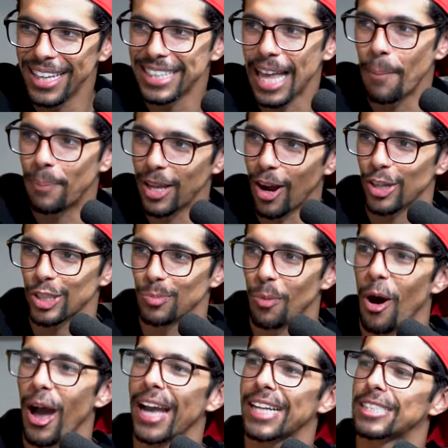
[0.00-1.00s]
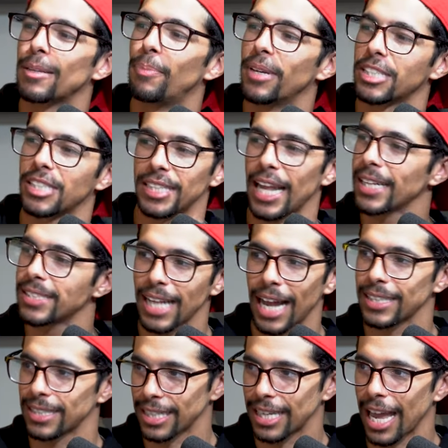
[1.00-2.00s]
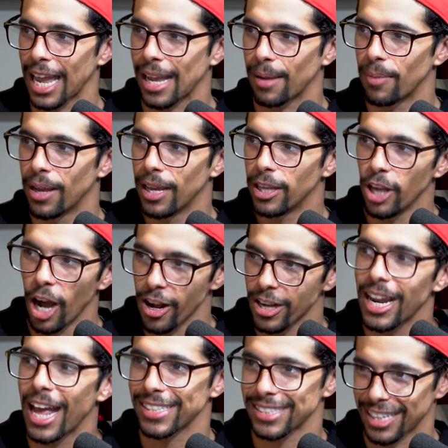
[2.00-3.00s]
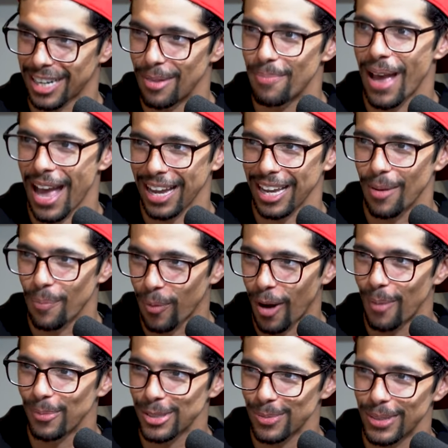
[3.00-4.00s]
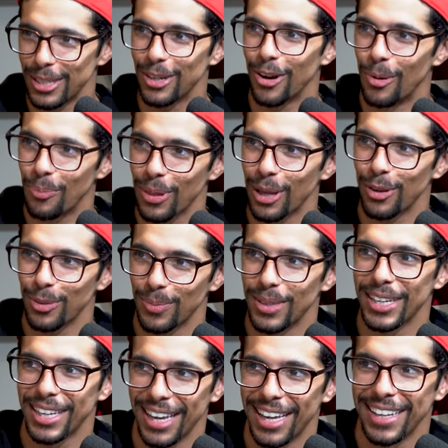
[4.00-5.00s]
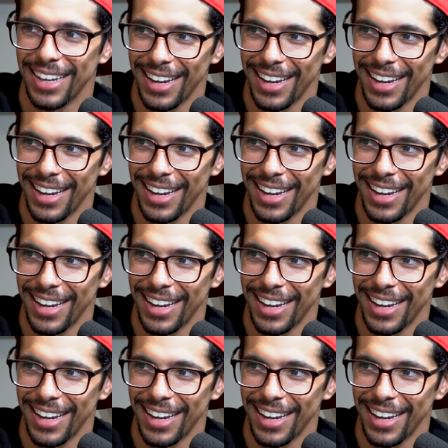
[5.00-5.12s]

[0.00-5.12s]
to let that be our small exhibition. That's not the game. Y'all going to have to come back and promise me you're going to play with me again,